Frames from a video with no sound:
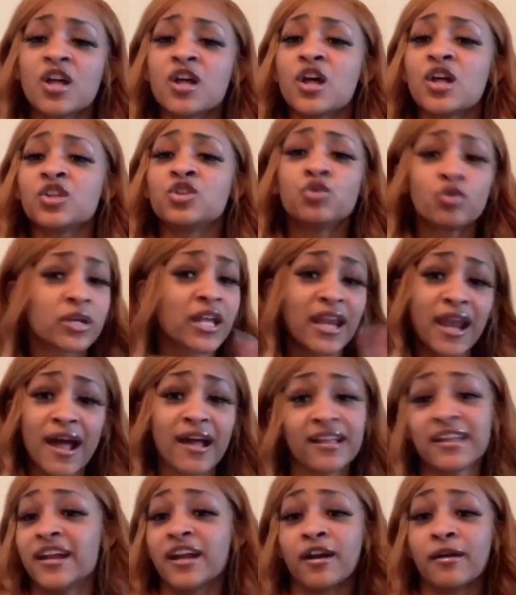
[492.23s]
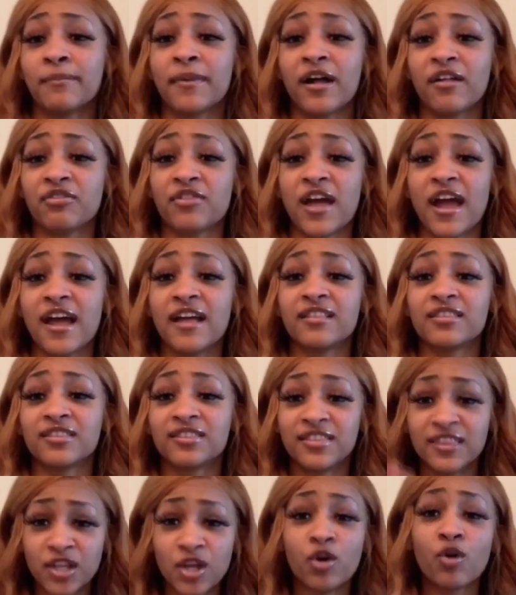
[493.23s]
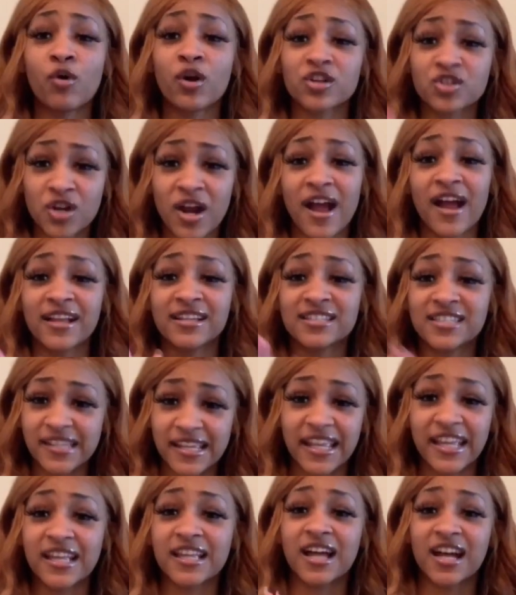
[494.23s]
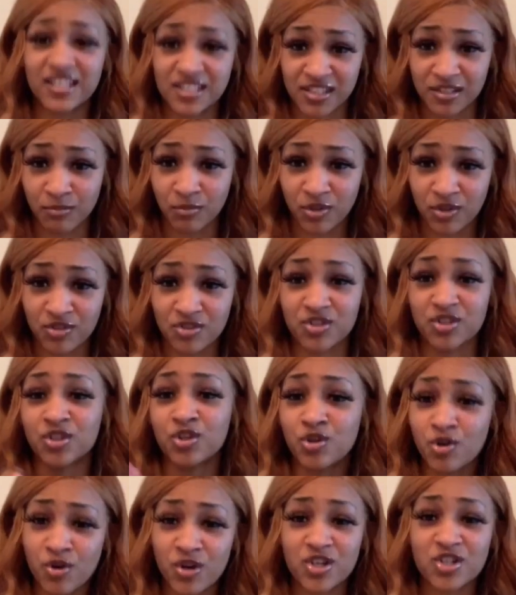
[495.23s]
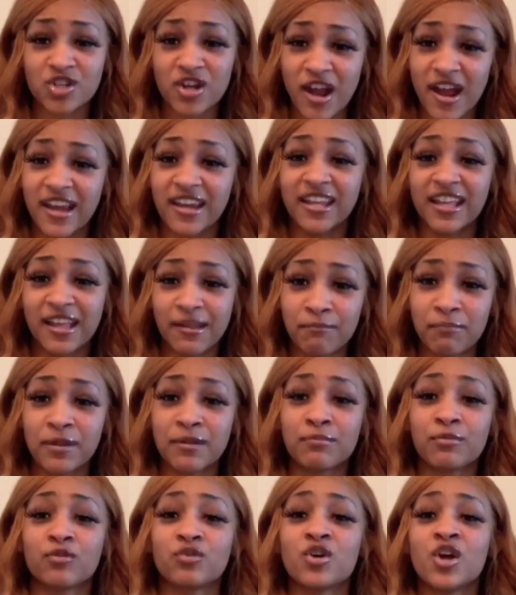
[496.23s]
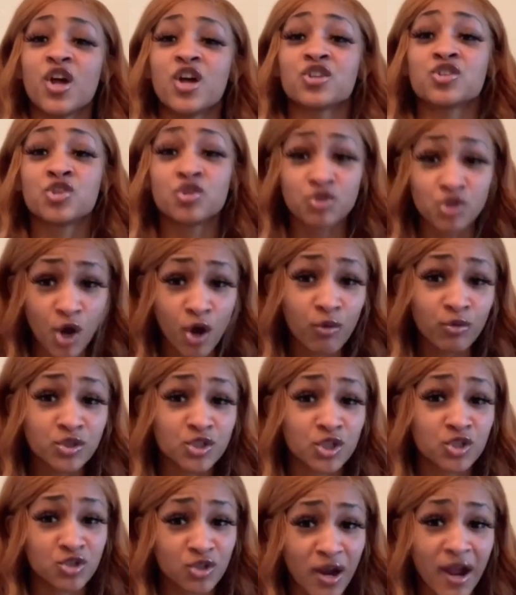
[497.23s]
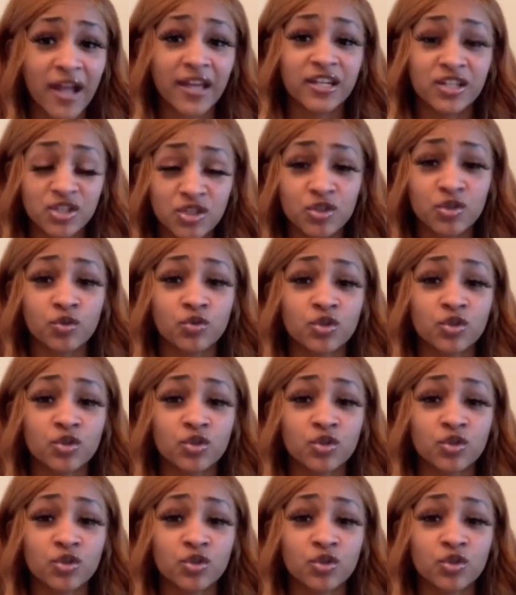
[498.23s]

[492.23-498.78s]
You cannot care about that. You are trying to get customers. You are trying to get people to know what you're trying to do.